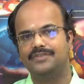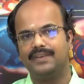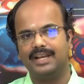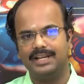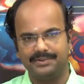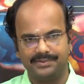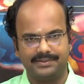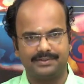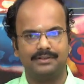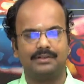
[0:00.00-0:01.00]
which we can
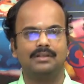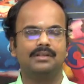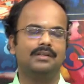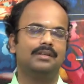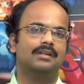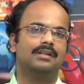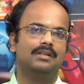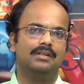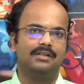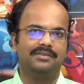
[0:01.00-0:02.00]
use.
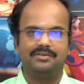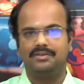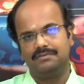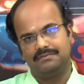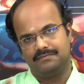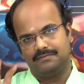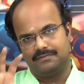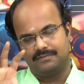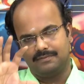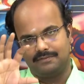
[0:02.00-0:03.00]
So,
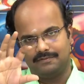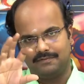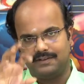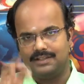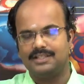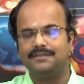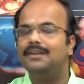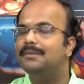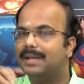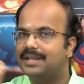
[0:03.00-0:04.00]
First of
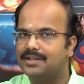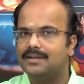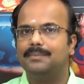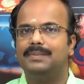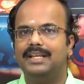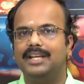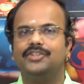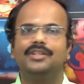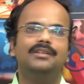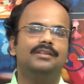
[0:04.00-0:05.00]
all based on
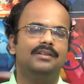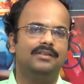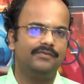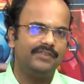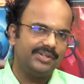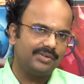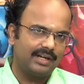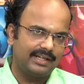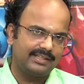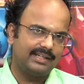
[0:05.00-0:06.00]
application we should
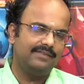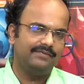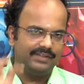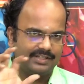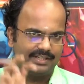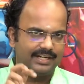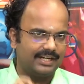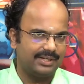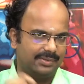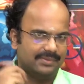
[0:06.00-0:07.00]
understand which
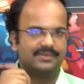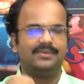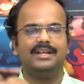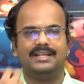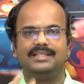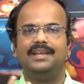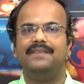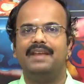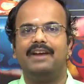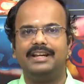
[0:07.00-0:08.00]
data to use. So, let us say
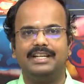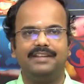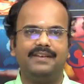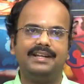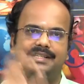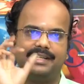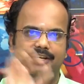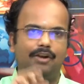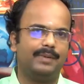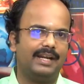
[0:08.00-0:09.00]
we have identified
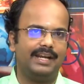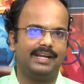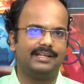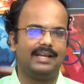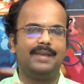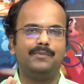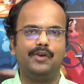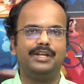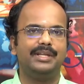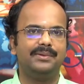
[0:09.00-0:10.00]
certain optical data I am
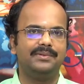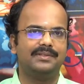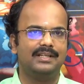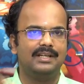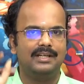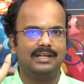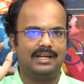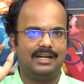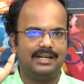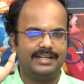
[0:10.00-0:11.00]
going to use
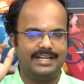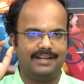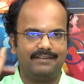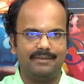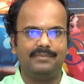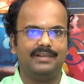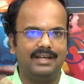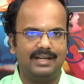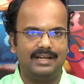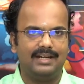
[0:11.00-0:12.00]
uh, data from
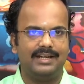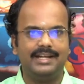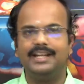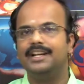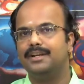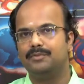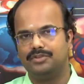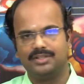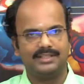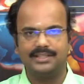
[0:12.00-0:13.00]
uh, Indian
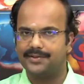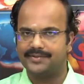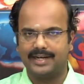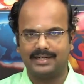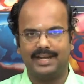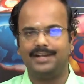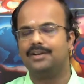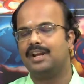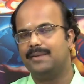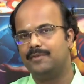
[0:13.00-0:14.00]
remote sensing series of satellite
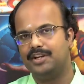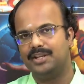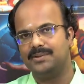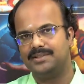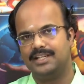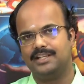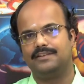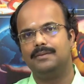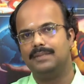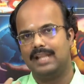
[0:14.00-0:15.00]
or I am going to use data
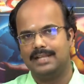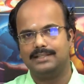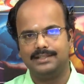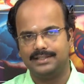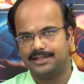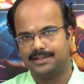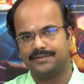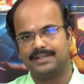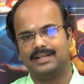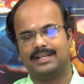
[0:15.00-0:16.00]
from Landsat series
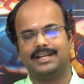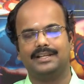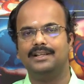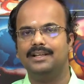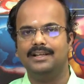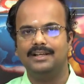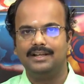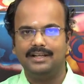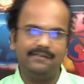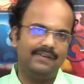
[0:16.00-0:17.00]
of satellite.
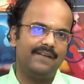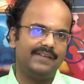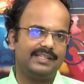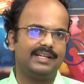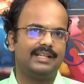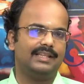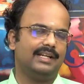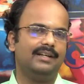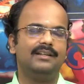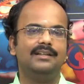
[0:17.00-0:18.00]
If you have decided
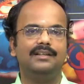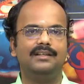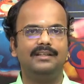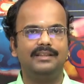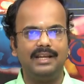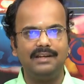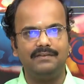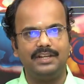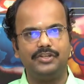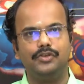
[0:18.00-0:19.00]
that
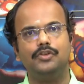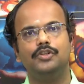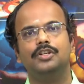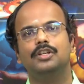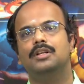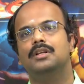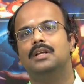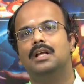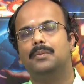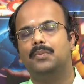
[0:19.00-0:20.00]
then we should
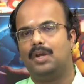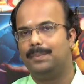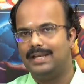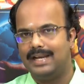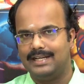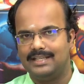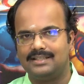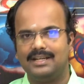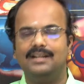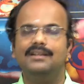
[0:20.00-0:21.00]
properly
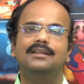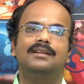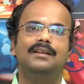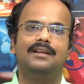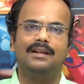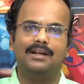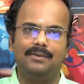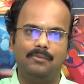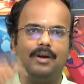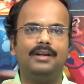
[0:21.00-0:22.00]
understand
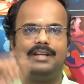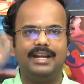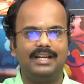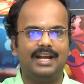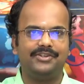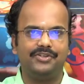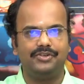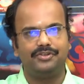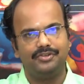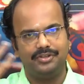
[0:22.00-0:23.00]
uh, what data I
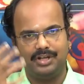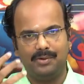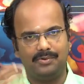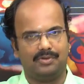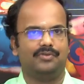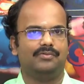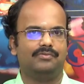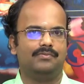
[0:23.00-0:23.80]
should download